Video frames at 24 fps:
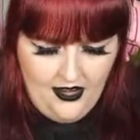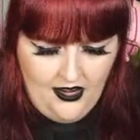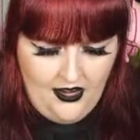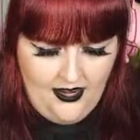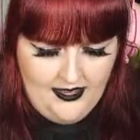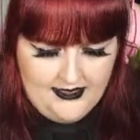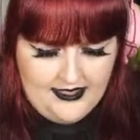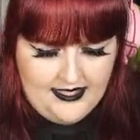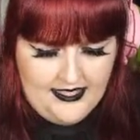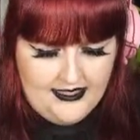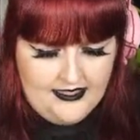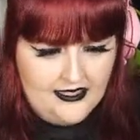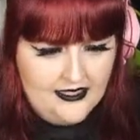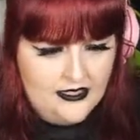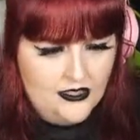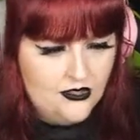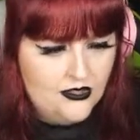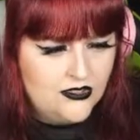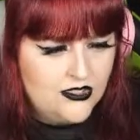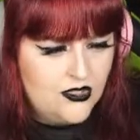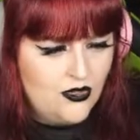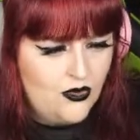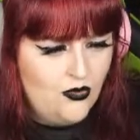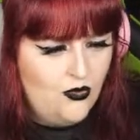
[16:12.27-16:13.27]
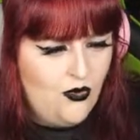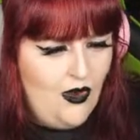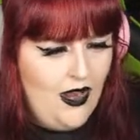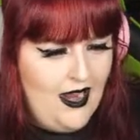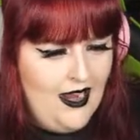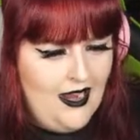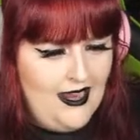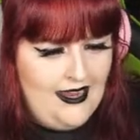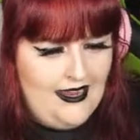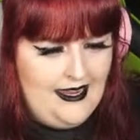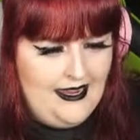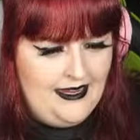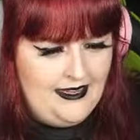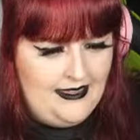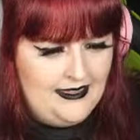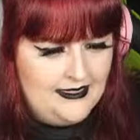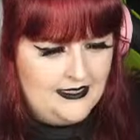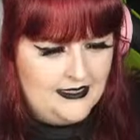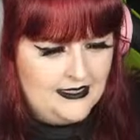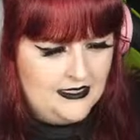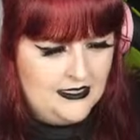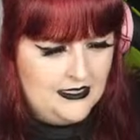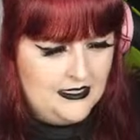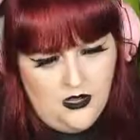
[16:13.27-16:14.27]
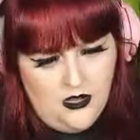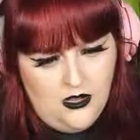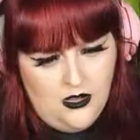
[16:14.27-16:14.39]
I think that looks great.